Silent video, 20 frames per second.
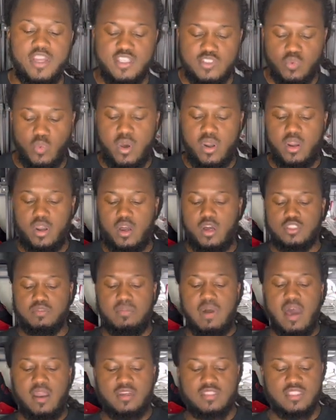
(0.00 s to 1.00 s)
It's one of
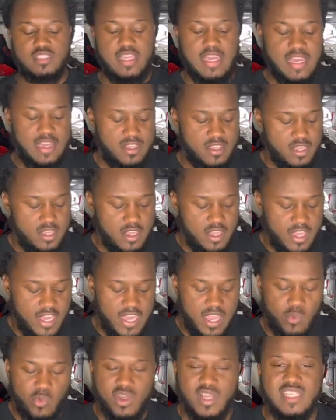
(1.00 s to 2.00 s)
those models that
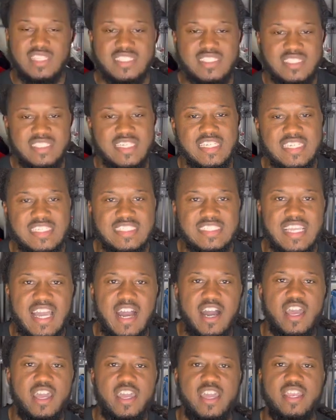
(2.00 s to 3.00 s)
it really sticks
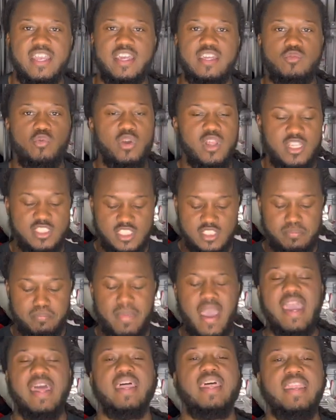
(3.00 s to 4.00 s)
out and it really just
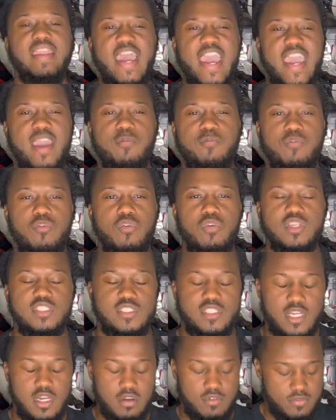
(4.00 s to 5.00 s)
made a name for
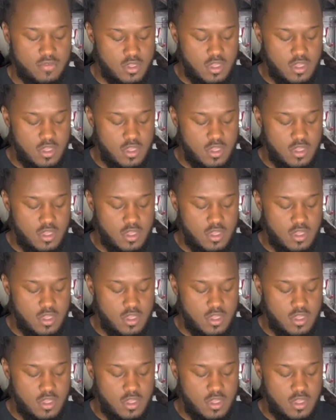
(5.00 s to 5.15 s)
itself.